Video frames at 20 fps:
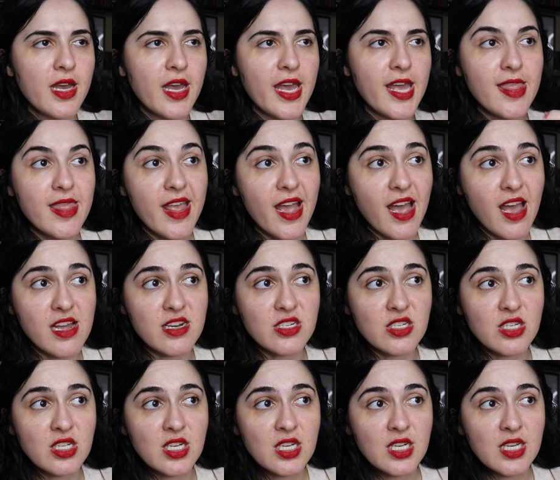and
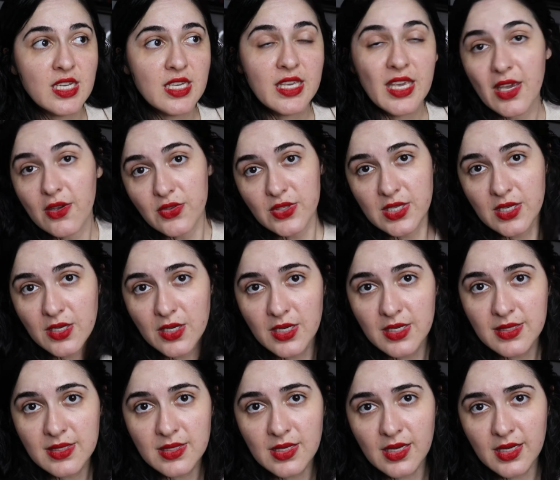that kills her
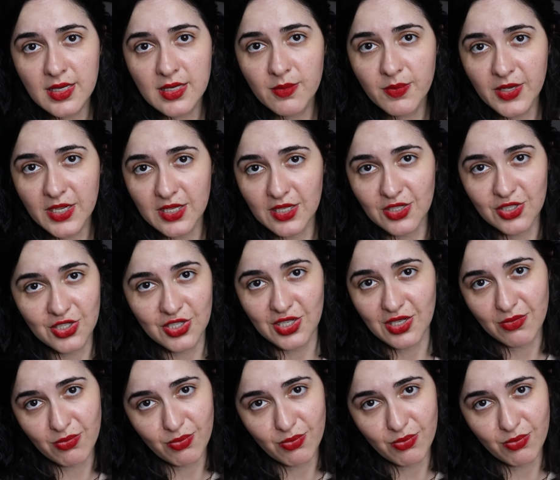inside because she